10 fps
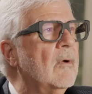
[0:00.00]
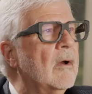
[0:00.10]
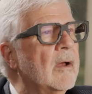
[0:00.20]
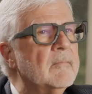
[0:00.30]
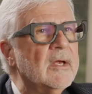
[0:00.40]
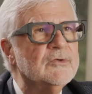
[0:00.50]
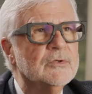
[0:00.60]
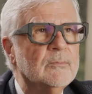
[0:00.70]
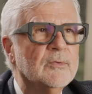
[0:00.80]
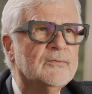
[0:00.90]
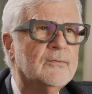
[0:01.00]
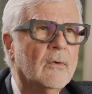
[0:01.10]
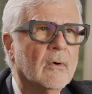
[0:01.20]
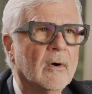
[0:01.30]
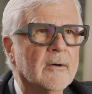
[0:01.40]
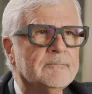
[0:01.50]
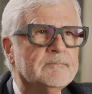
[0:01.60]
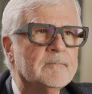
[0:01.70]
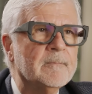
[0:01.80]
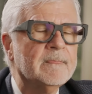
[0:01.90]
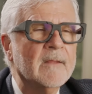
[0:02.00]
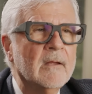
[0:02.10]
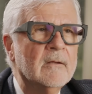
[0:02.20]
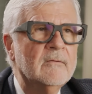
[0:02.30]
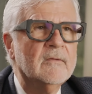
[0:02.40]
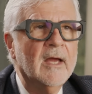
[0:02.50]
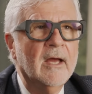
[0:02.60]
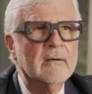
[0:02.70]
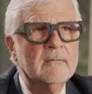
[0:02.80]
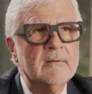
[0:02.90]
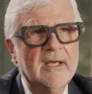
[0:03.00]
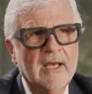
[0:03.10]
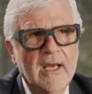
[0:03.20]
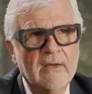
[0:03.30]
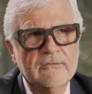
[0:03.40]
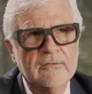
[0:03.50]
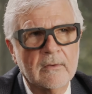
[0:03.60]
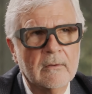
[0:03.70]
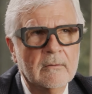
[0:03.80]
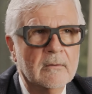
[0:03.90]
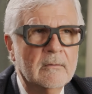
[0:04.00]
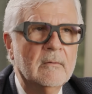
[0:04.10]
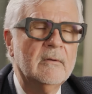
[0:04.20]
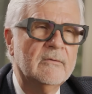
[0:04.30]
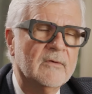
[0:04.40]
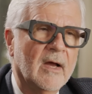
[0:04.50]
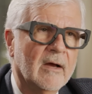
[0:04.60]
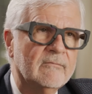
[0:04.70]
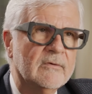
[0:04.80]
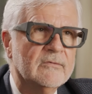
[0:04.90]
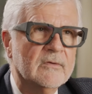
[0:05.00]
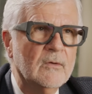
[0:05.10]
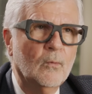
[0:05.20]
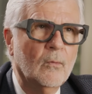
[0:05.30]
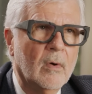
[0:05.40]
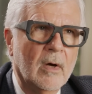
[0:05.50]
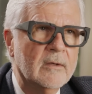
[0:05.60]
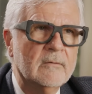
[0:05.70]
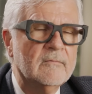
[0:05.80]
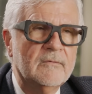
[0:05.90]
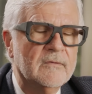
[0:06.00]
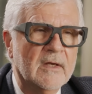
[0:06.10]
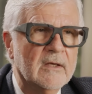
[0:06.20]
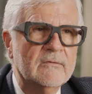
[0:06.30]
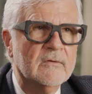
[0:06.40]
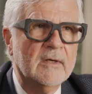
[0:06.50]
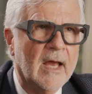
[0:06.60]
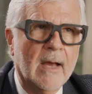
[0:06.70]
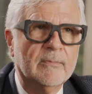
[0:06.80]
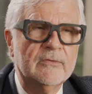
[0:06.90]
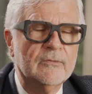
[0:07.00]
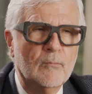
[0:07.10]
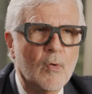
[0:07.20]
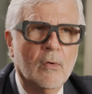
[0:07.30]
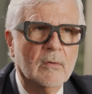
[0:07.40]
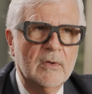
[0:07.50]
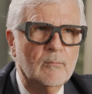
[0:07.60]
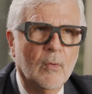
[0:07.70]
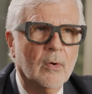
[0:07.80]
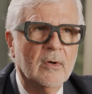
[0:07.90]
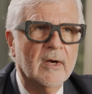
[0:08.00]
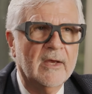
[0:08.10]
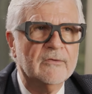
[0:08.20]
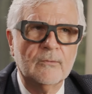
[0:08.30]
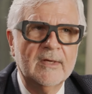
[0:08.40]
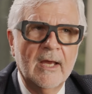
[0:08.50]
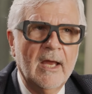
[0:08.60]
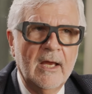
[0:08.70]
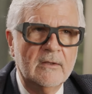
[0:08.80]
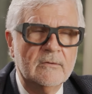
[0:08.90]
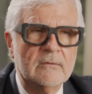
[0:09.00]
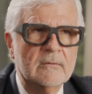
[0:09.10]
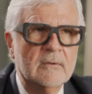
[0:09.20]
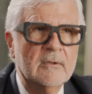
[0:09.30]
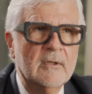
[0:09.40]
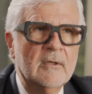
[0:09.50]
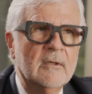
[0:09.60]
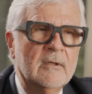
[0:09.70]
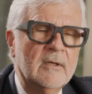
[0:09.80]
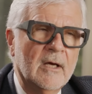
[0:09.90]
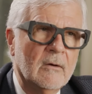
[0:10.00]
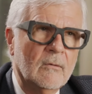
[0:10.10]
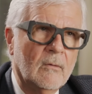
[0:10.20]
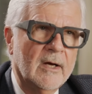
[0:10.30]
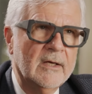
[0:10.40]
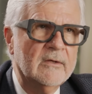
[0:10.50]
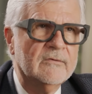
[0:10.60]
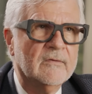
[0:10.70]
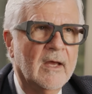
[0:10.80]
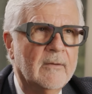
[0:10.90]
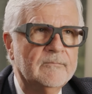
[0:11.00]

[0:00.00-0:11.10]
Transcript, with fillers: I mentioned before that cancer is obviously one of the things that happens more and more as we age. Now, why is that?